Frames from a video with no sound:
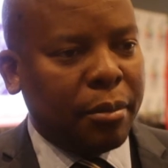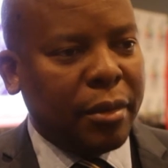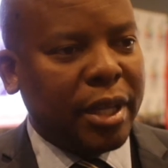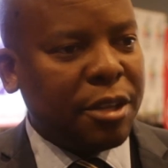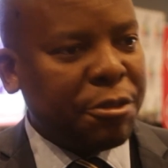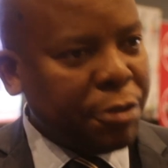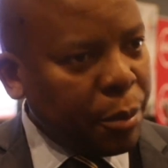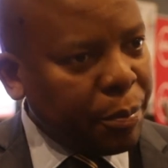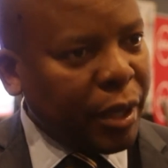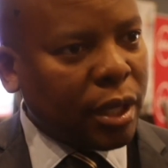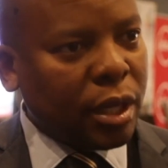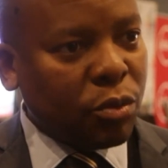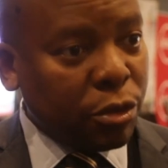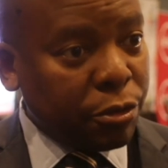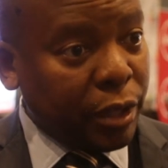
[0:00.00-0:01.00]
The
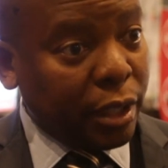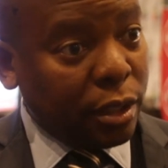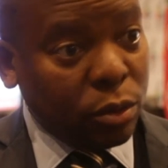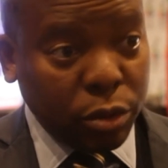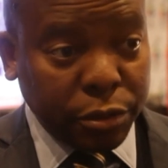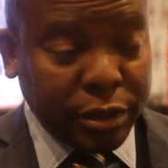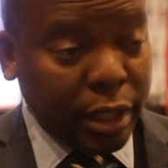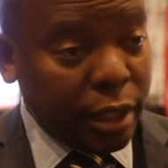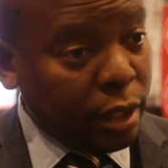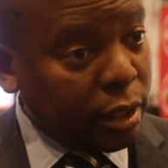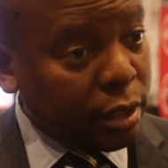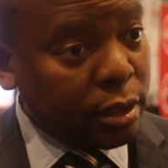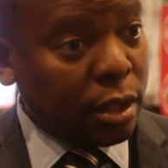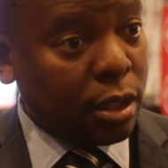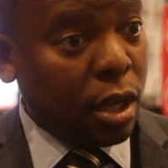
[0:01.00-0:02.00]
feedback that we've
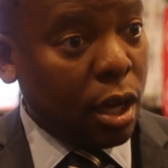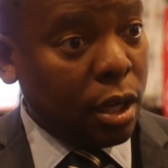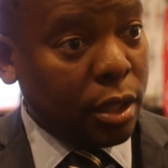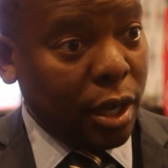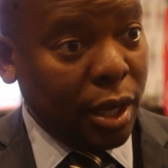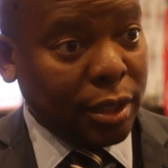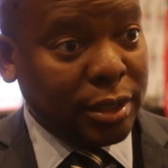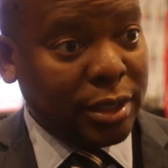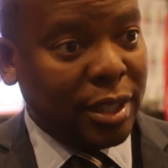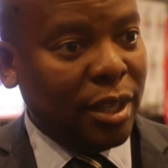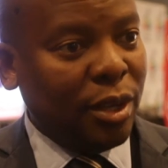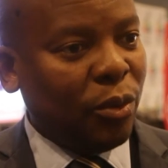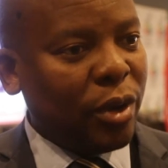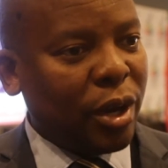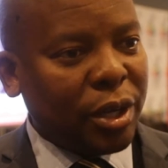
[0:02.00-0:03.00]
taken it at
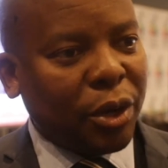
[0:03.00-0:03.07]
heart.